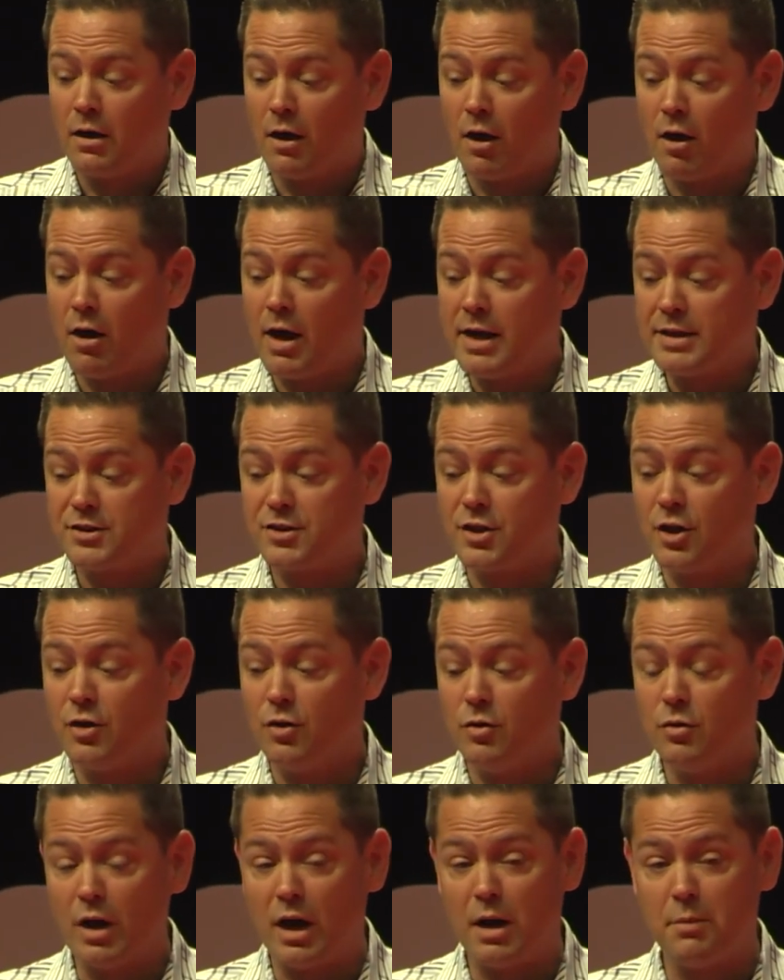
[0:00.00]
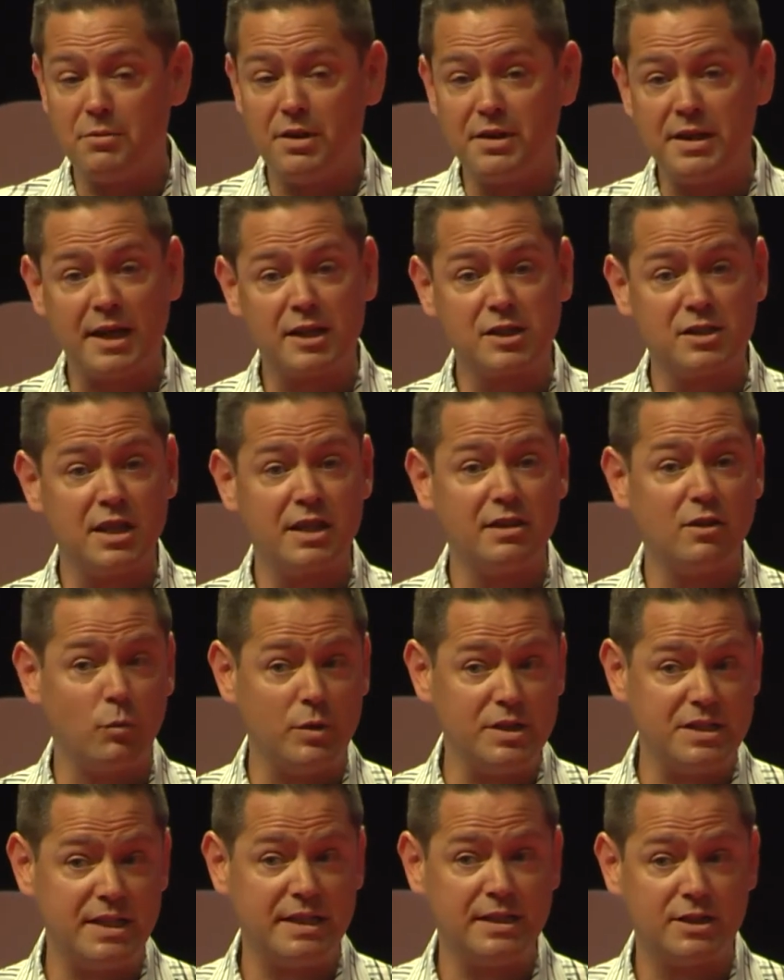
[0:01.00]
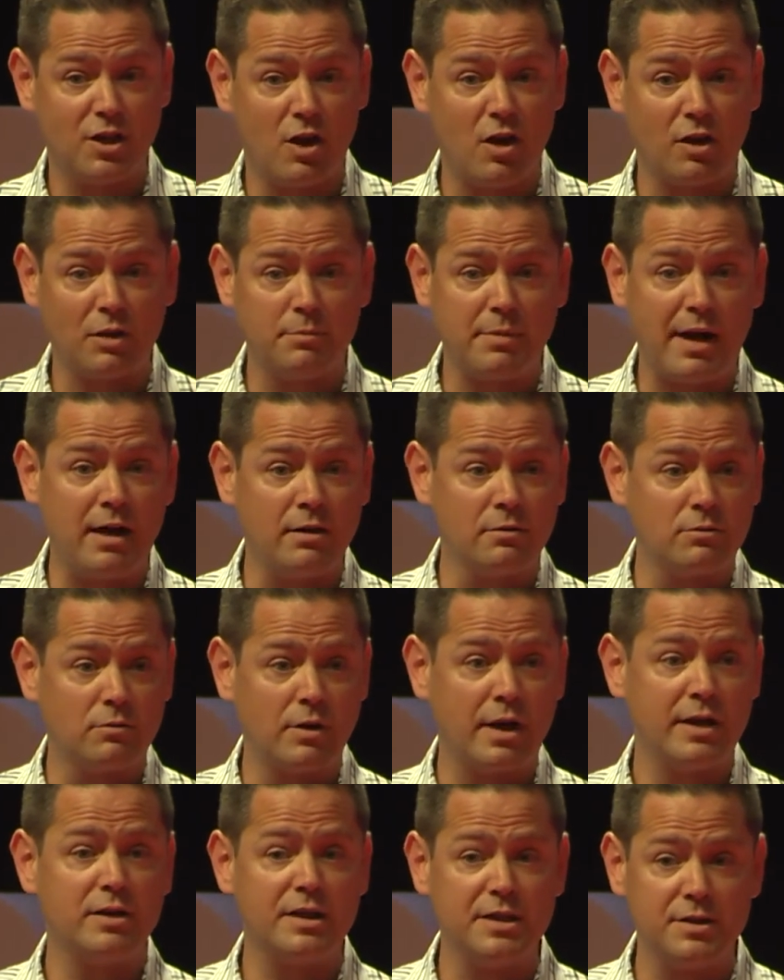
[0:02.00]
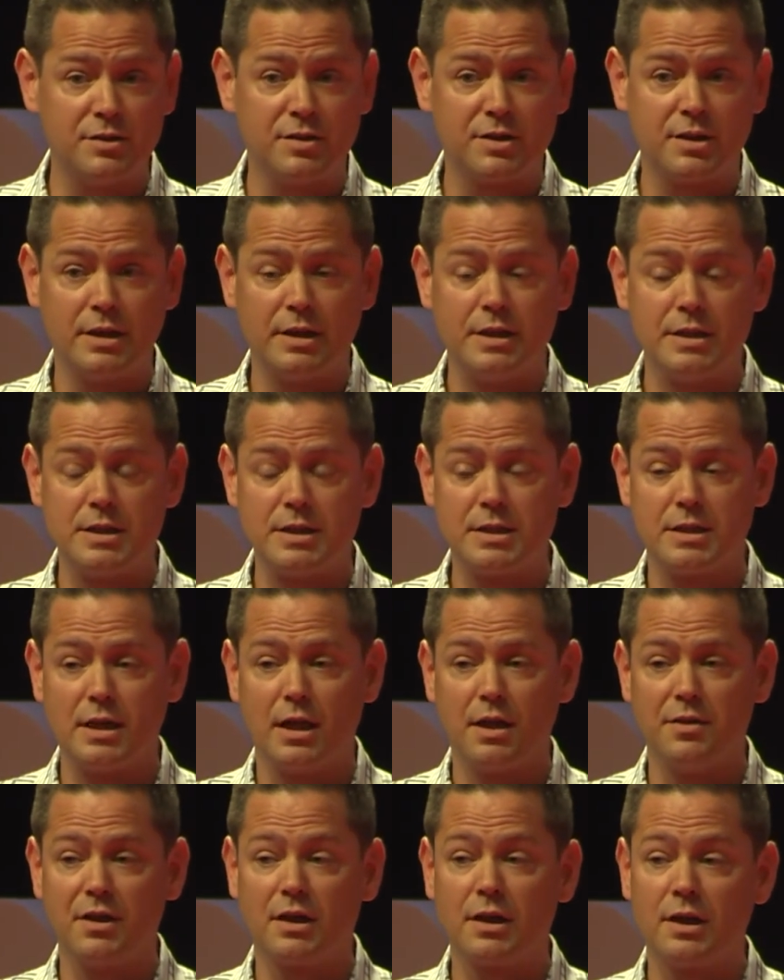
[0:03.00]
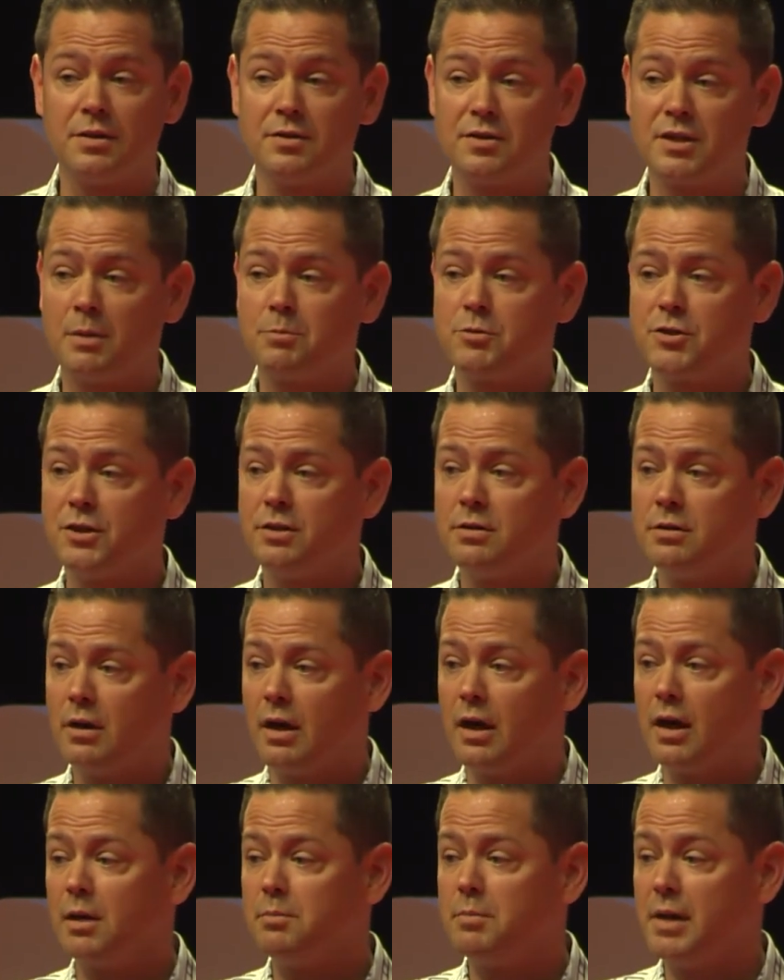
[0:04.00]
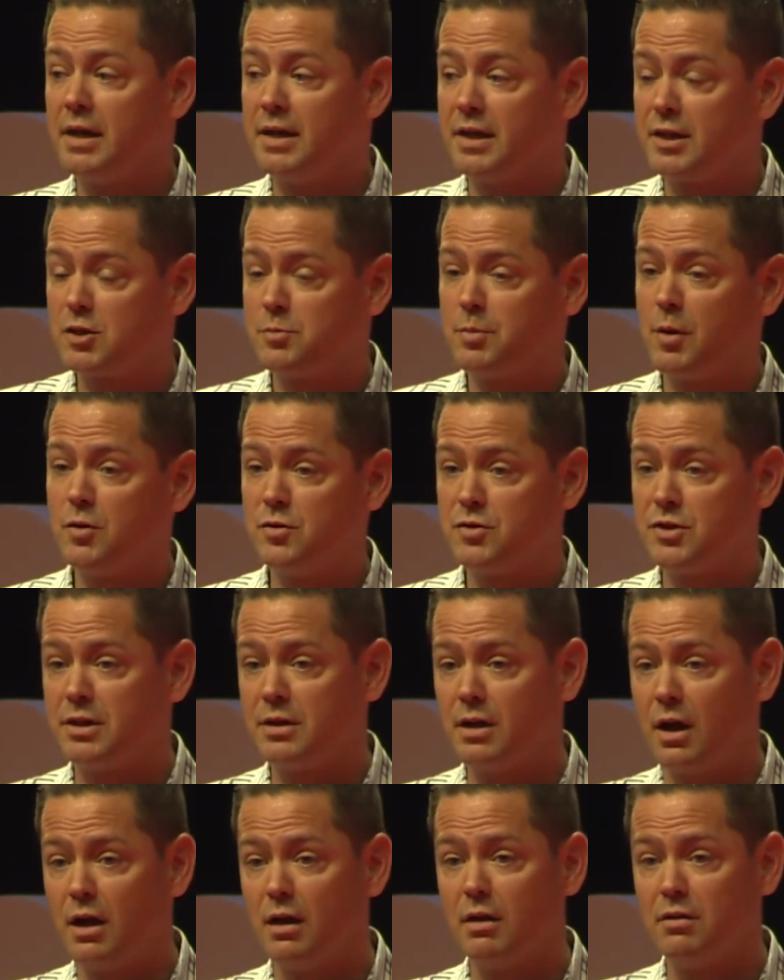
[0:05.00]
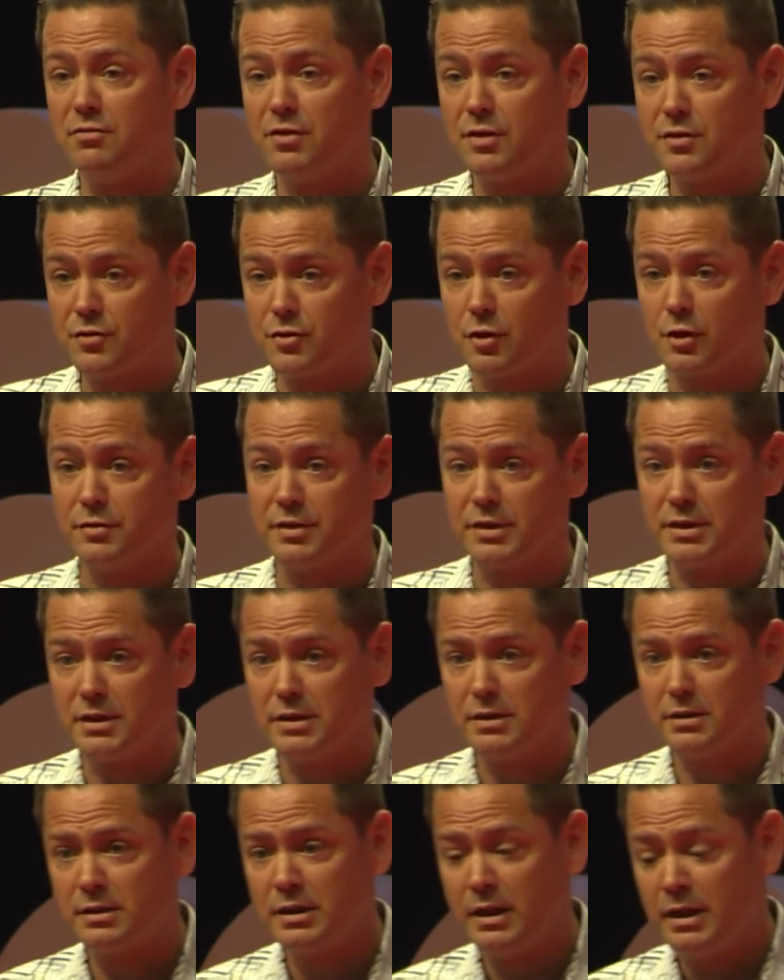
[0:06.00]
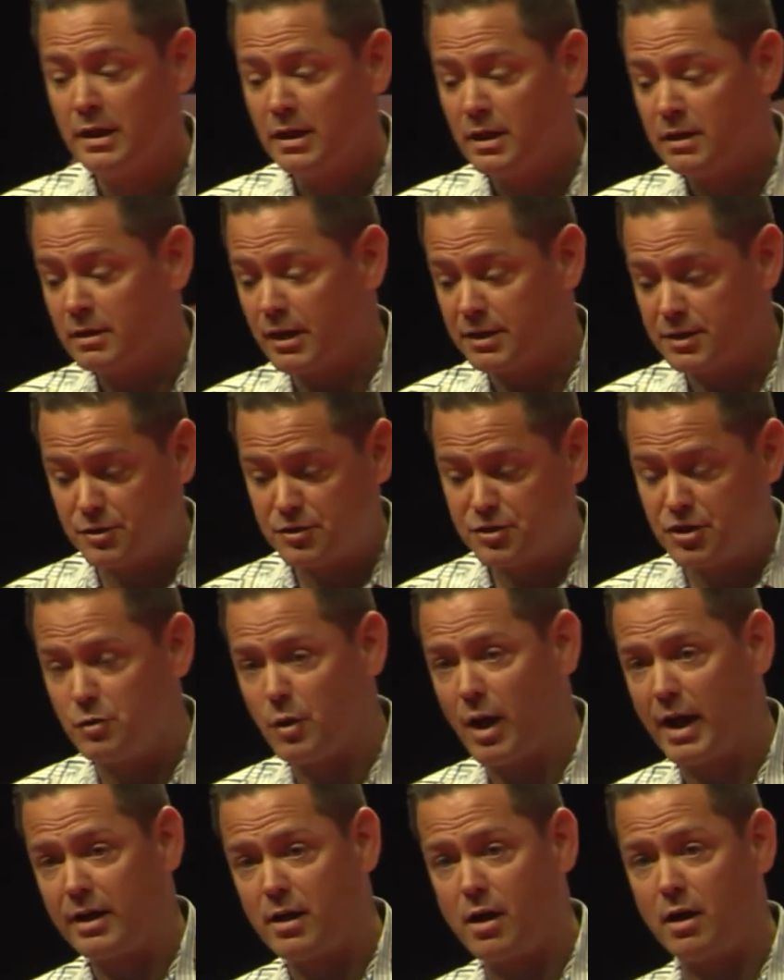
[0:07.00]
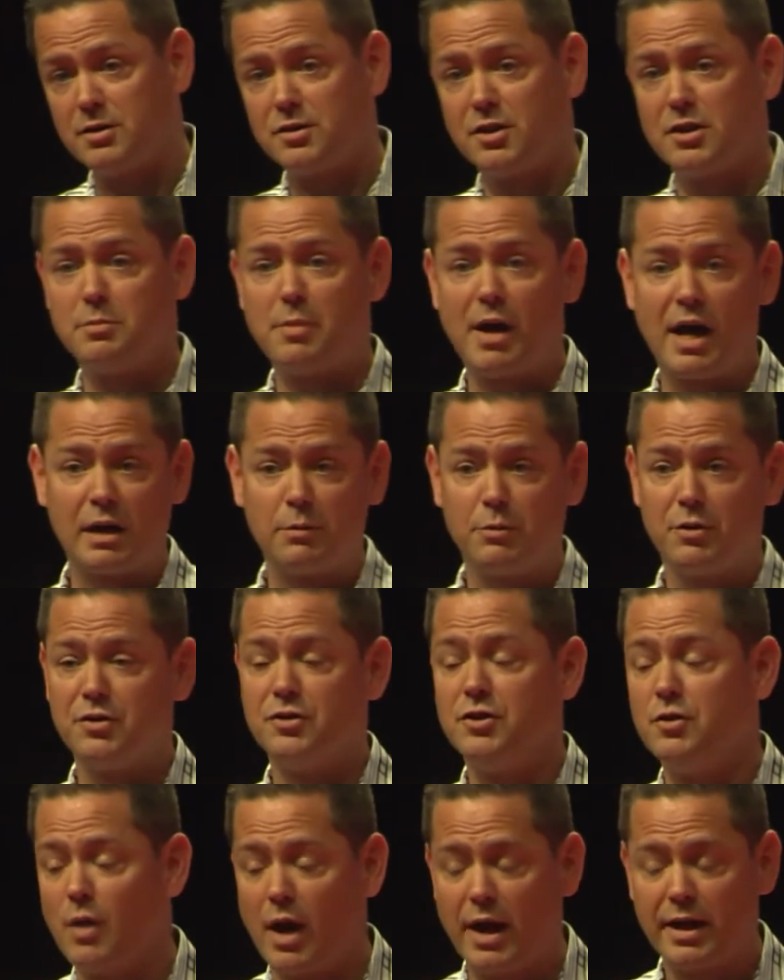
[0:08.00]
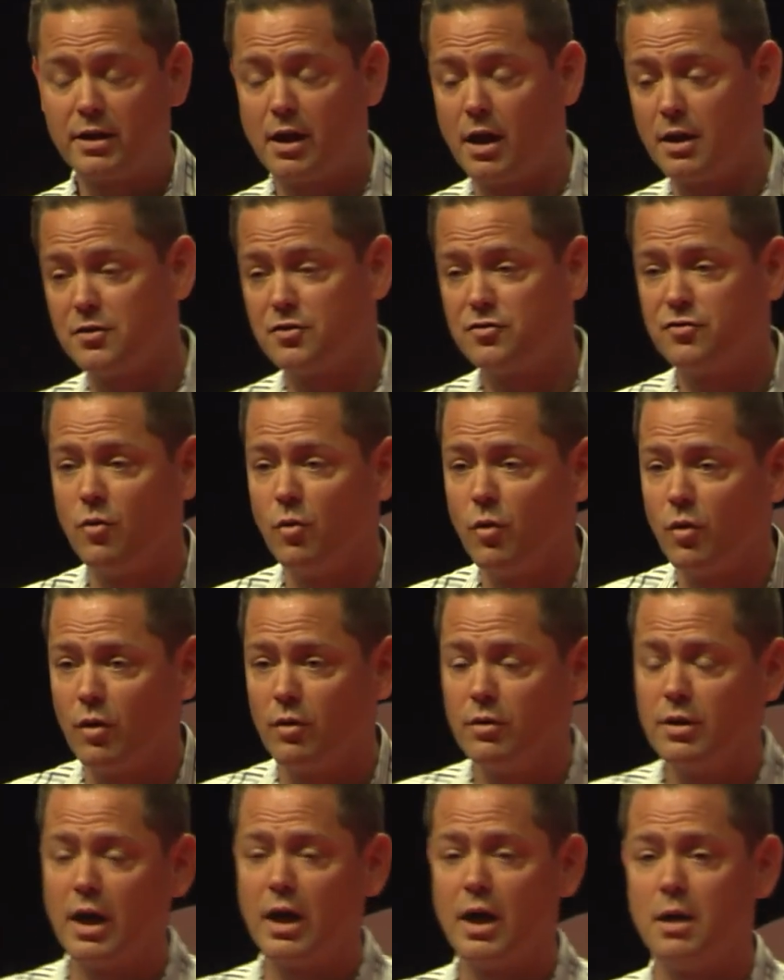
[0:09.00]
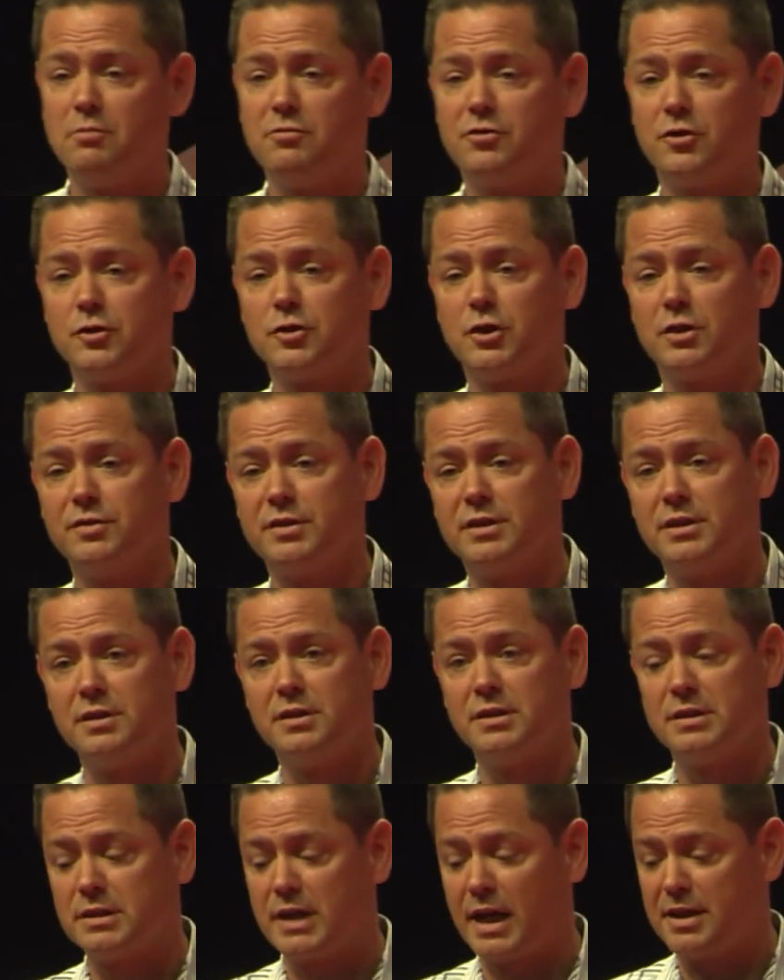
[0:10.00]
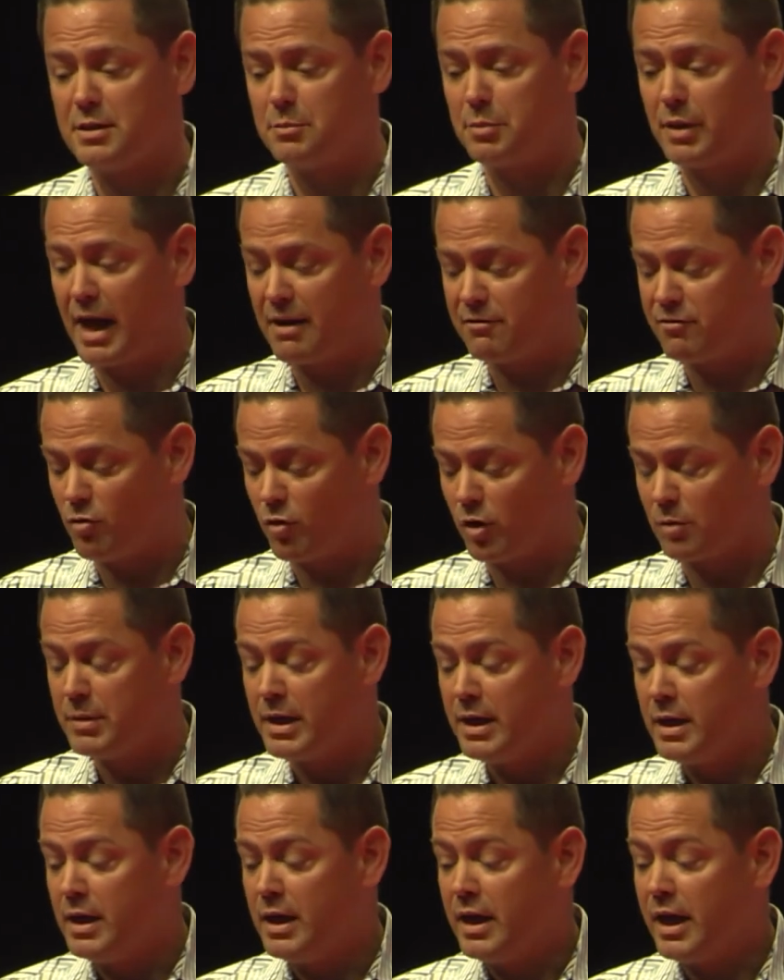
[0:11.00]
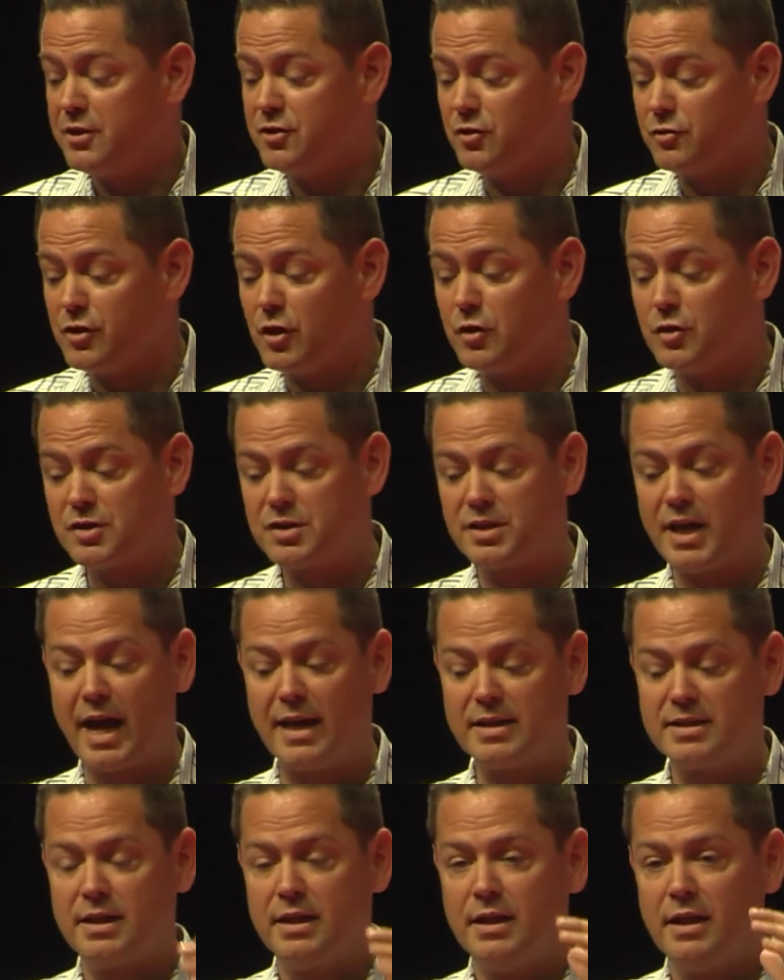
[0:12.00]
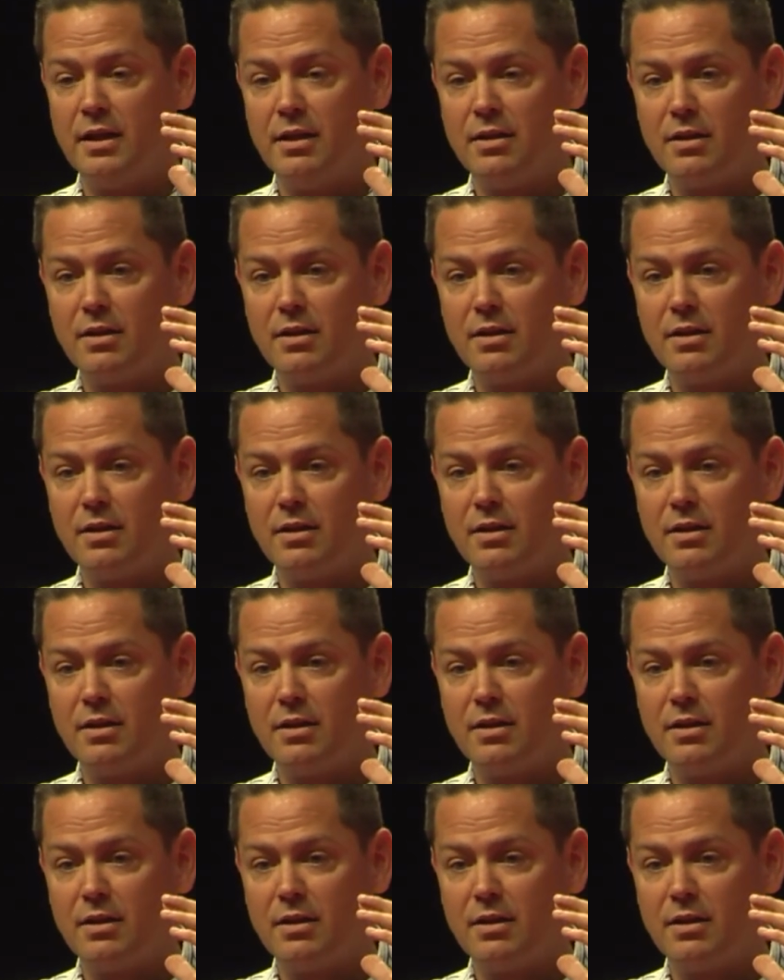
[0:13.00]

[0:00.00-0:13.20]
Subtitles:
All right, so the next thing that we did talk about, right, is the consumption and exposing of services. Right, those two icons on the bottom are the new icons for services inside the platform, and you'll notice that